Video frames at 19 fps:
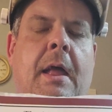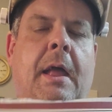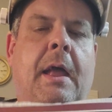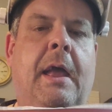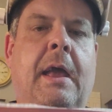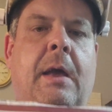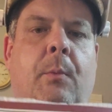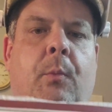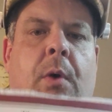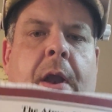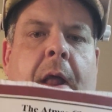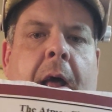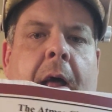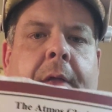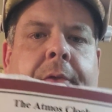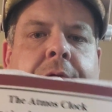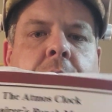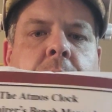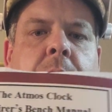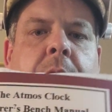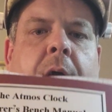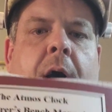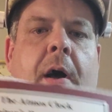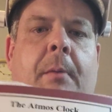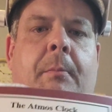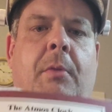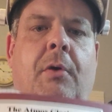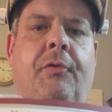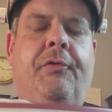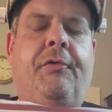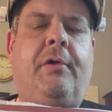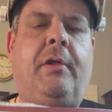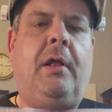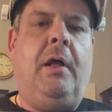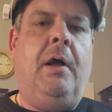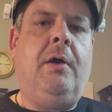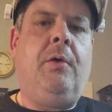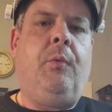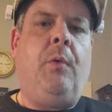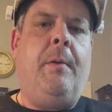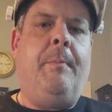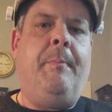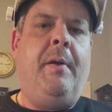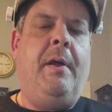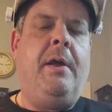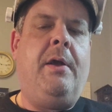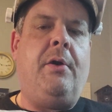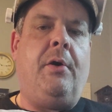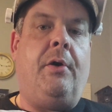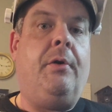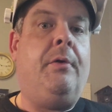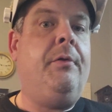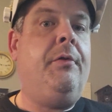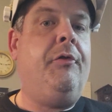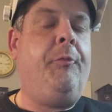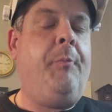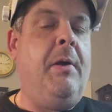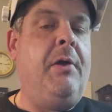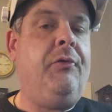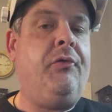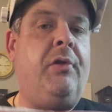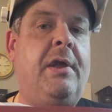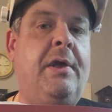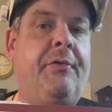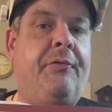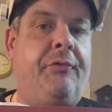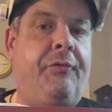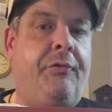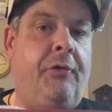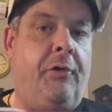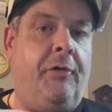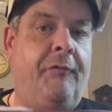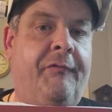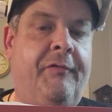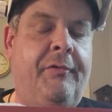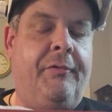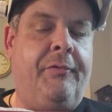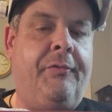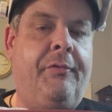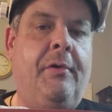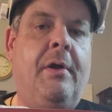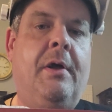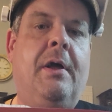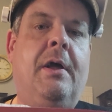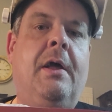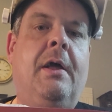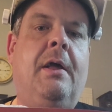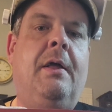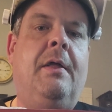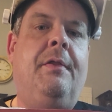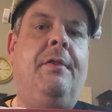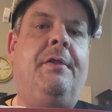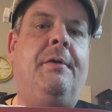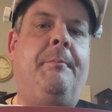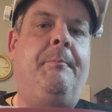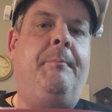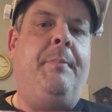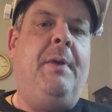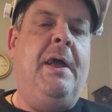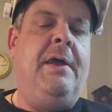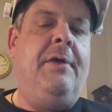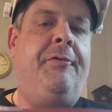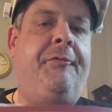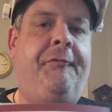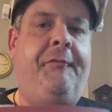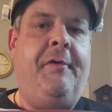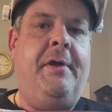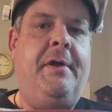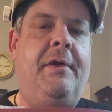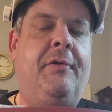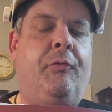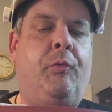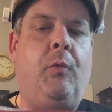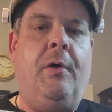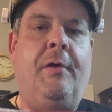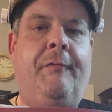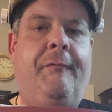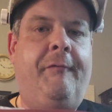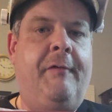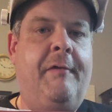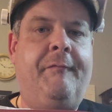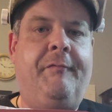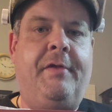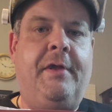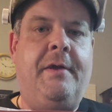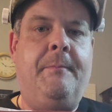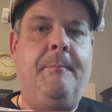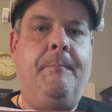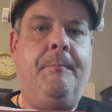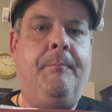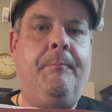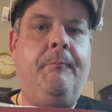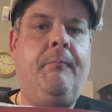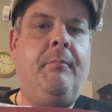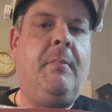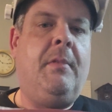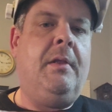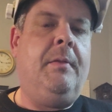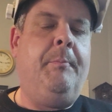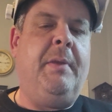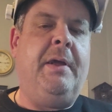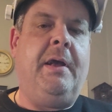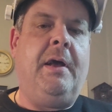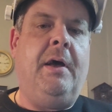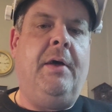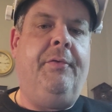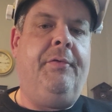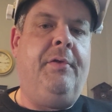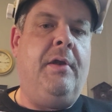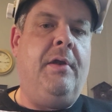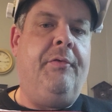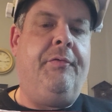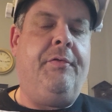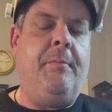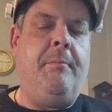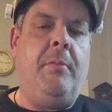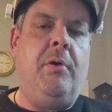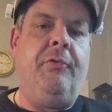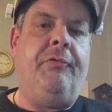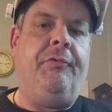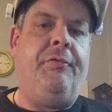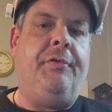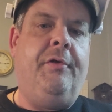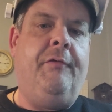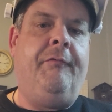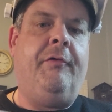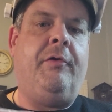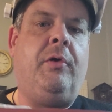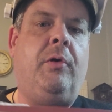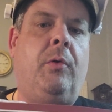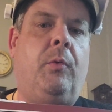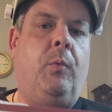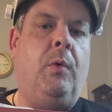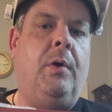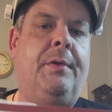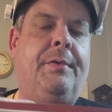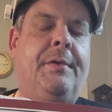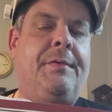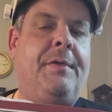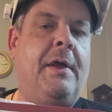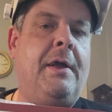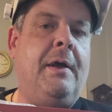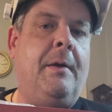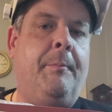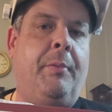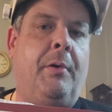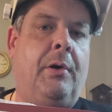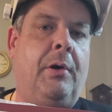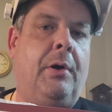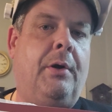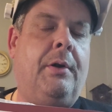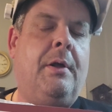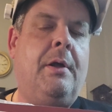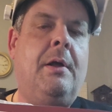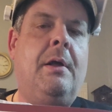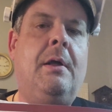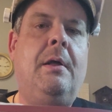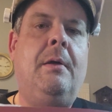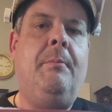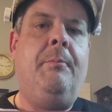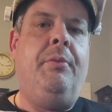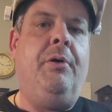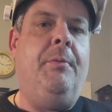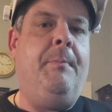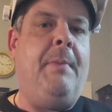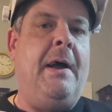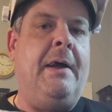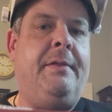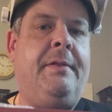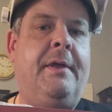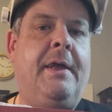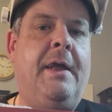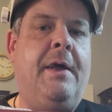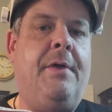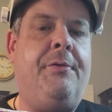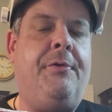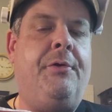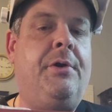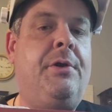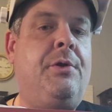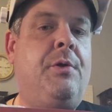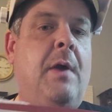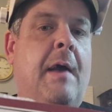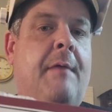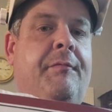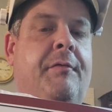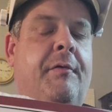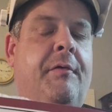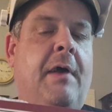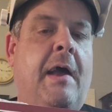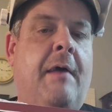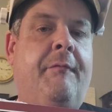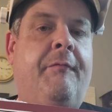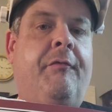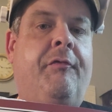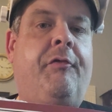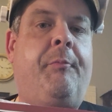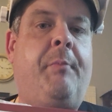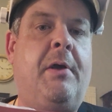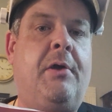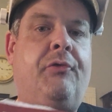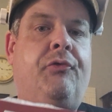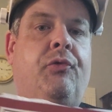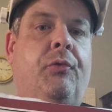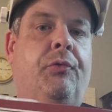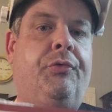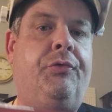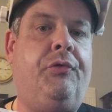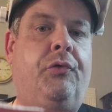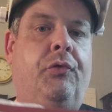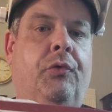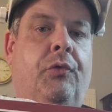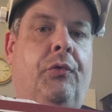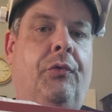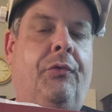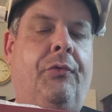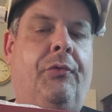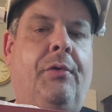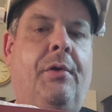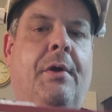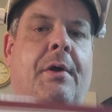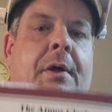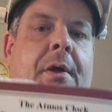And when I do an Atmos clock repair, especially a service, the base fee is $150 because it is the most difficult one to take apart, put back together, and you have to have special tools